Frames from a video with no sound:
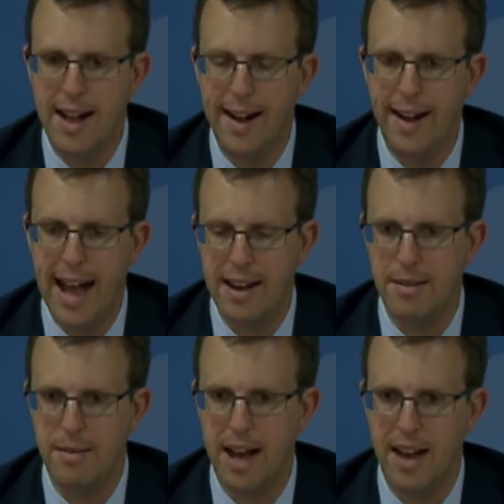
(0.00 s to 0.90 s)
uh, at
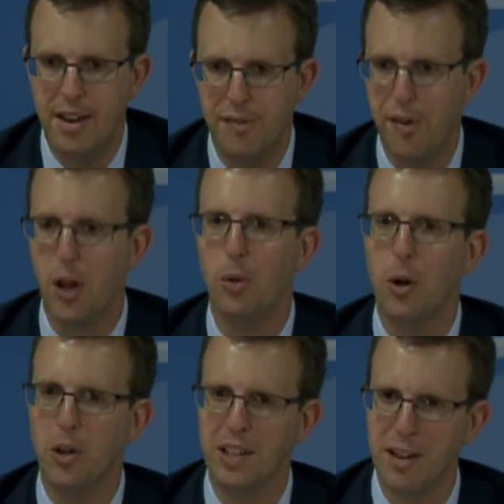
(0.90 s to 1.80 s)
a, at a follow
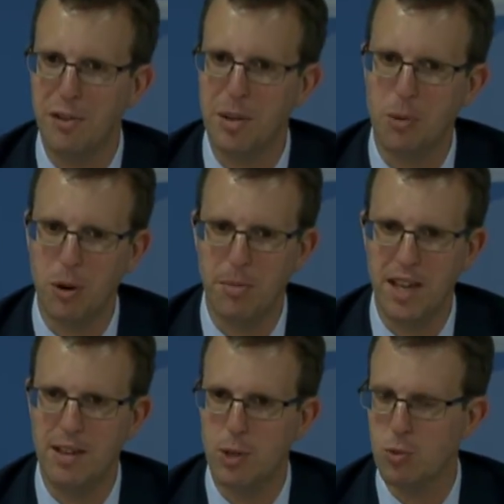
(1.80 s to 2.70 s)
on governing board
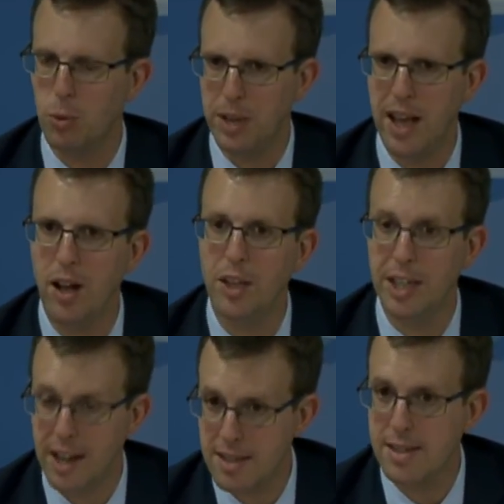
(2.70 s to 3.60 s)
meeting, which will be held
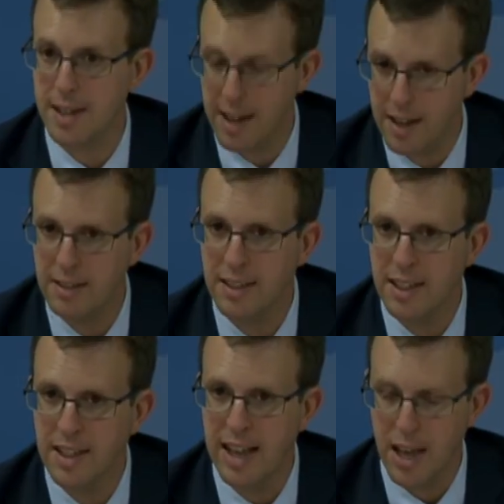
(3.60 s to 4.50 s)
in Astana
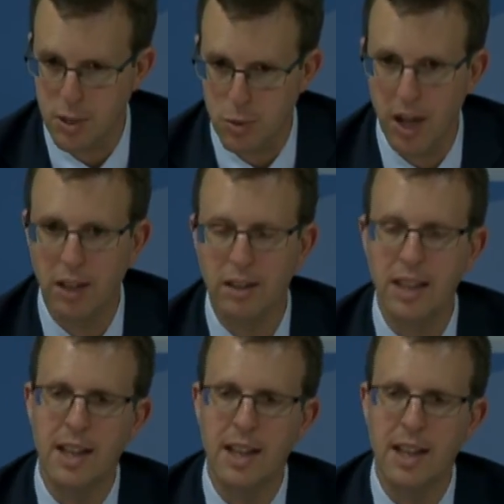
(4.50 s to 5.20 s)
as well.